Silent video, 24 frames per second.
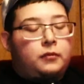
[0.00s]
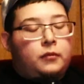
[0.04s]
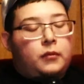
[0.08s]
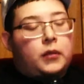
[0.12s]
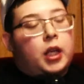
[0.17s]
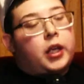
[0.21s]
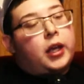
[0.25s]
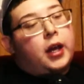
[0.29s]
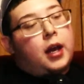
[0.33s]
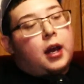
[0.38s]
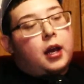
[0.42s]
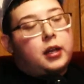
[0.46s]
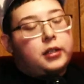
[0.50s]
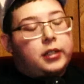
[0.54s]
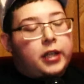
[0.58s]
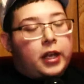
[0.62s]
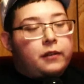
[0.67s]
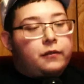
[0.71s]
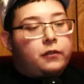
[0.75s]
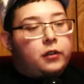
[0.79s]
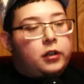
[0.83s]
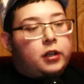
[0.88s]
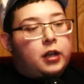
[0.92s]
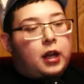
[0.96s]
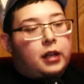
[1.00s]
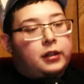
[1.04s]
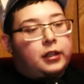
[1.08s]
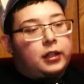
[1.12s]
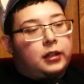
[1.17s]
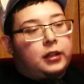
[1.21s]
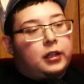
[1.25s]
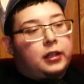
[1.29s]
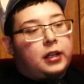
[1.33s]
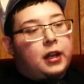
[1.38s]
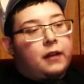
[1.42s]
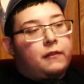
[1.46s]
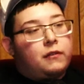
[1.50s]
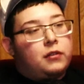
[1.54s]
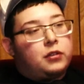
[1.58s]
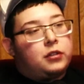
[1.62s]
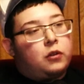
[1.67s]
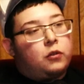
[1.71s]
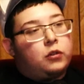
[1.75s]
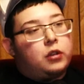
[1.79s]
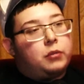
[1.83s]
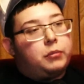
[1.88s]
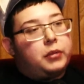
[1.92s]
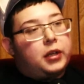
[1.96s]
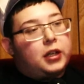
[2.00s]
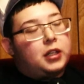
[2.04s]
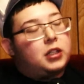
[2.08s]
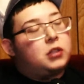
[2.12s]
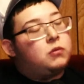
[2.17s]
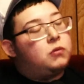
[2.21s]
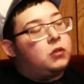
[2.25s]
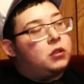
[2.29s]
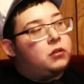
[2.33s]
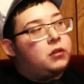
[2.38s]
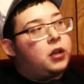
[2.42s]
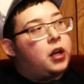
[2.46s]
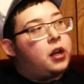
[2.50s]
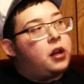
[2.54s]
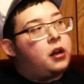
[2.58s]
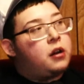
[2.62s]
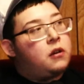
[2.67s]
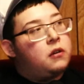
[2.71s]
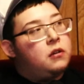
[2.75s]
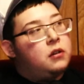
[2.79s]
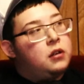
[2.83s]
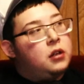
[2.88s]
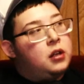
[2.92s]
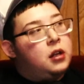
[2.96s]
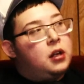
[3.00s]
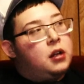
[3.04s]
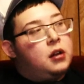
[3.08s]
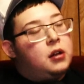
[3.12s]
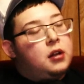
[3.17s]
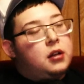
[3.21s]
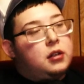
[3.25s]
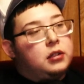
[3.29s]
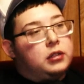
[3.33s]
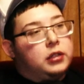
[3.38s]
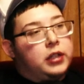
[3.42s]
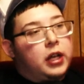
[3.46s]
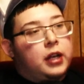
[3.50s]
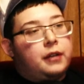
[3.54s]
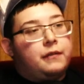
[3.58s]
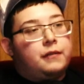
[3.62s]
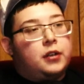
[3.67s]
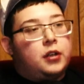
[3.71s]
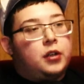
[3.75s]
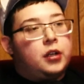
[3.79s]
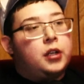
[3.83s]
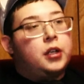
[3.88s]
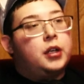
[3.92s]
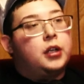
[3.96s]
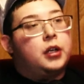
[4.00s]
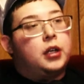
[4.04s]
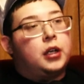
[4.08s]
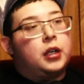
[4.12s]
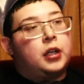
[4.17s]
Yeah, Denver. I think Denver's the only biggest one right now. Denver.